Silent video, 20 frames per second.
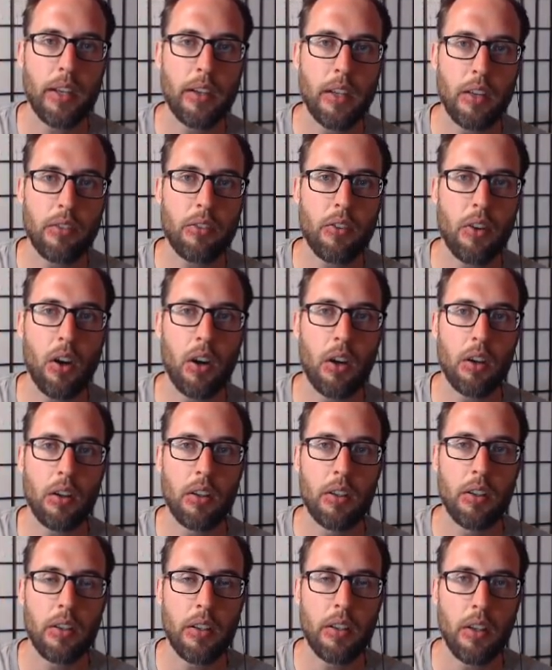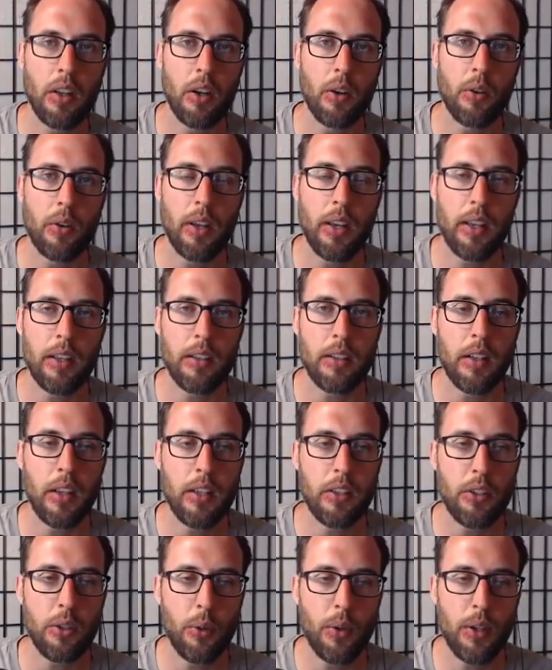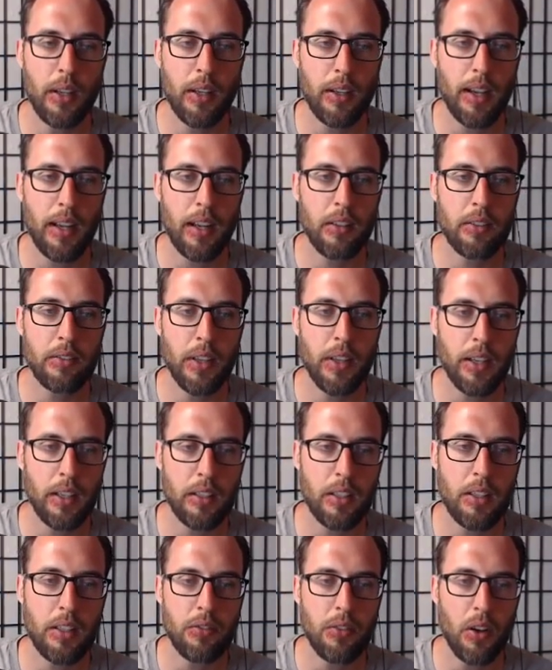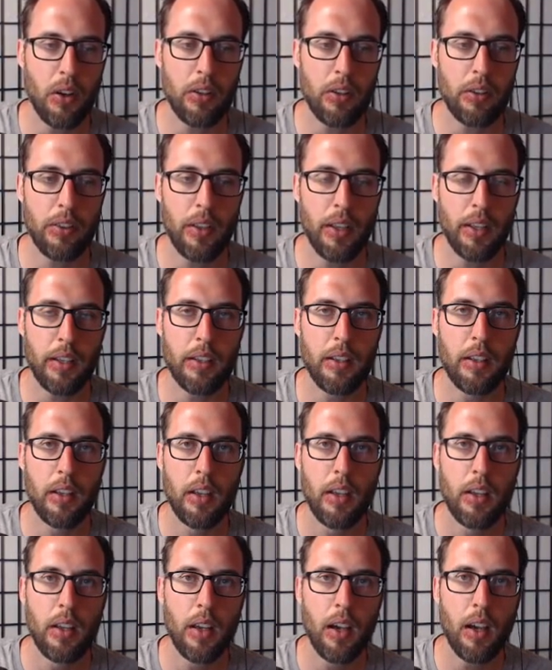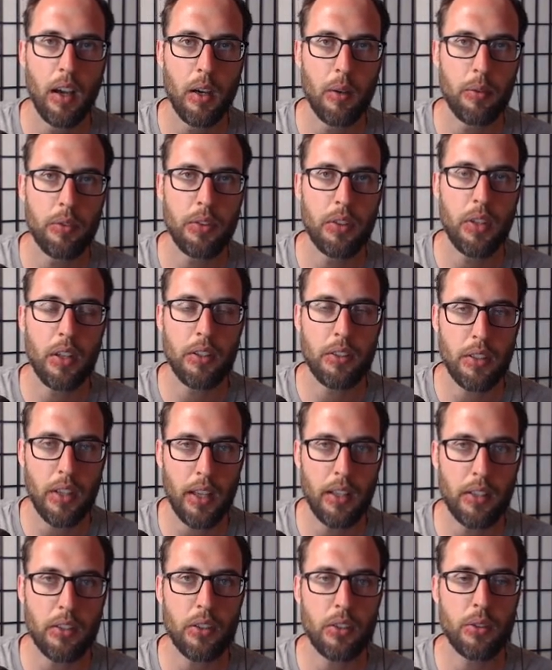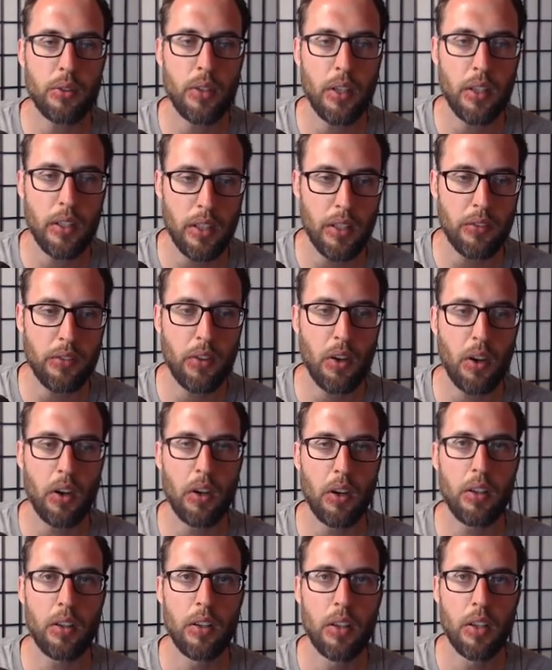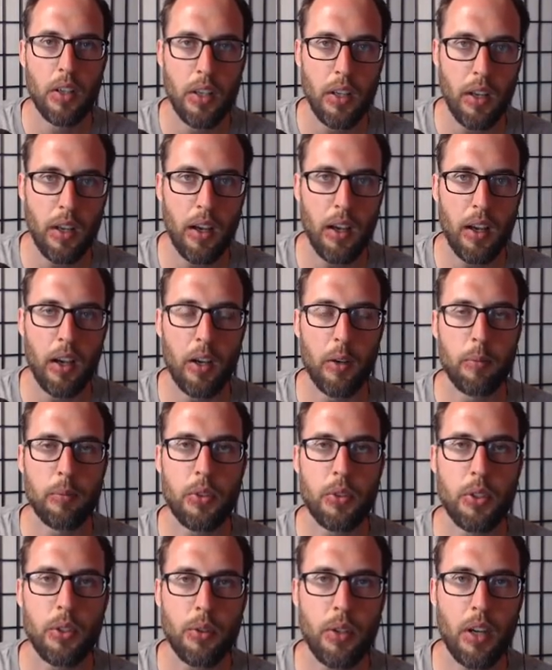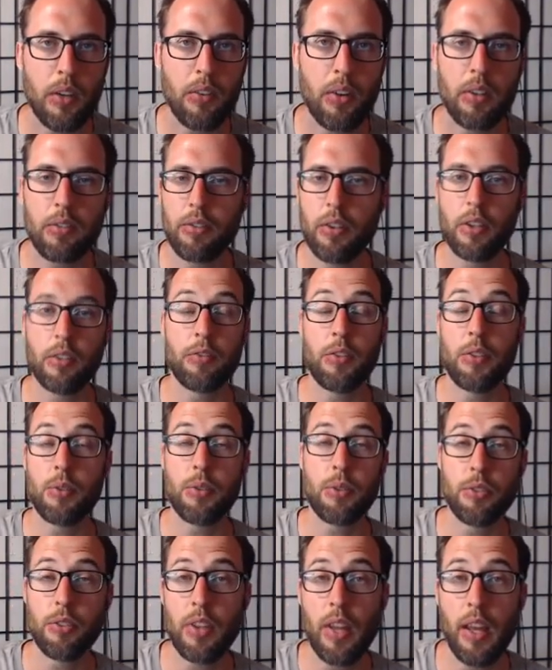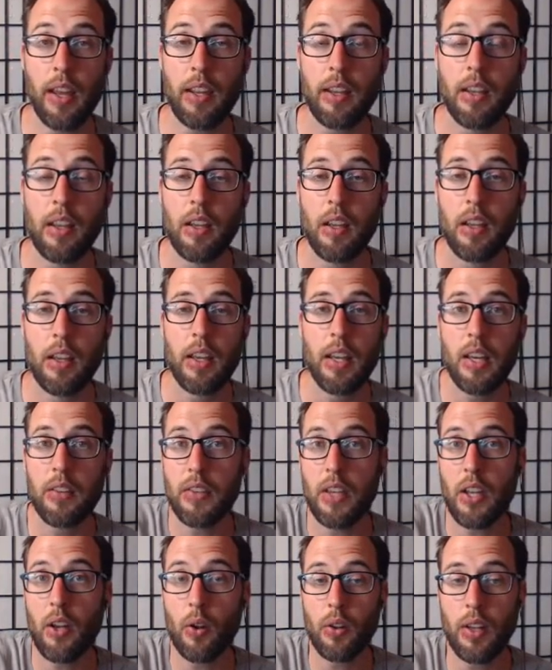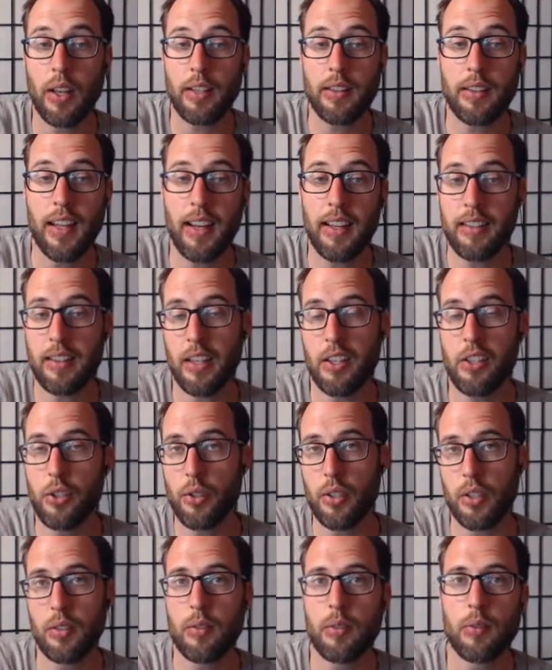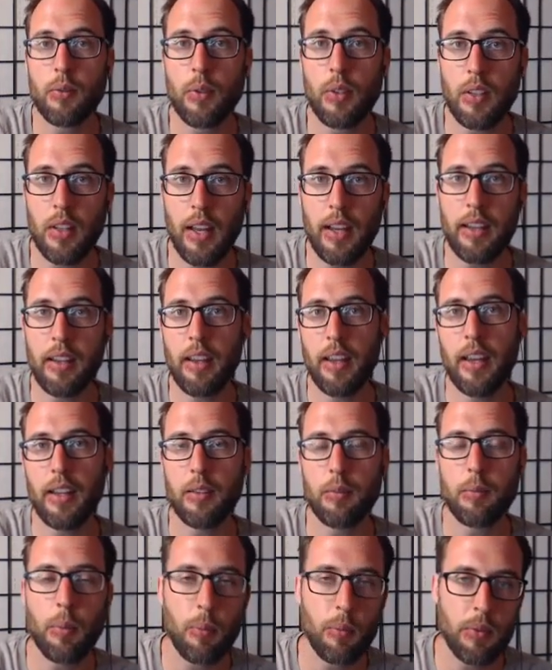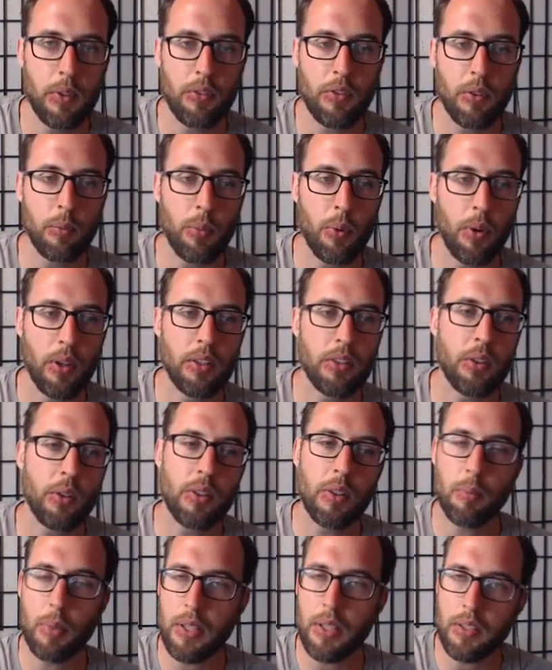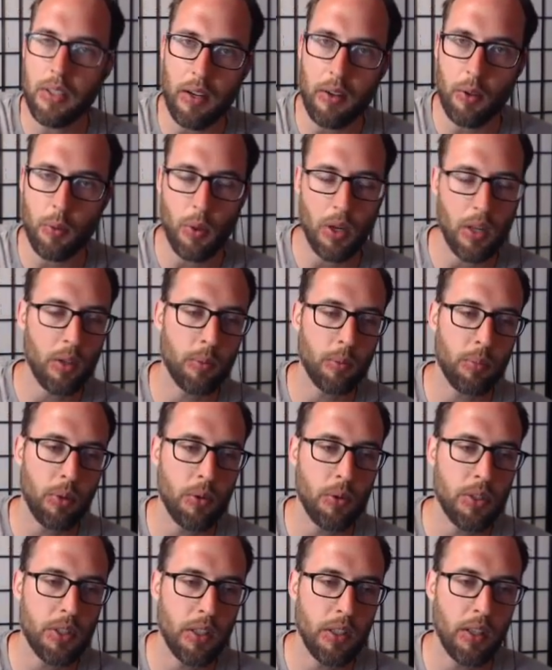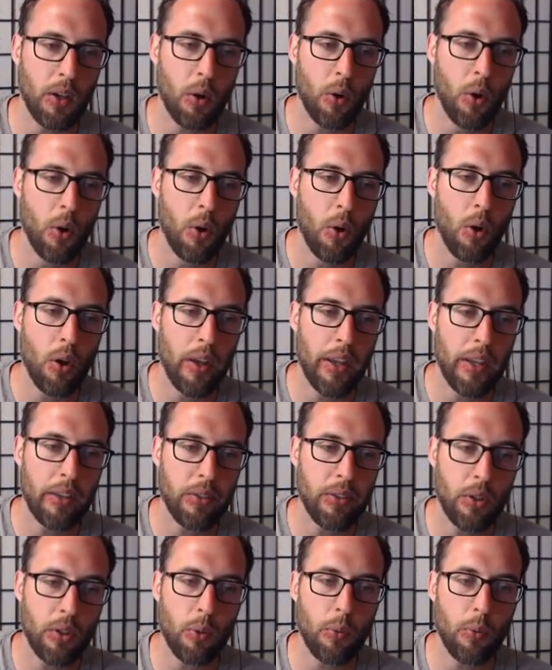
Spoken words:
gift card, and doing it kind of like a default thing. If you tell us cancel, you get a gift card to cover it for a future stay. If they don't like that, then you can relent at different points. So it depends how you want to approach it. If you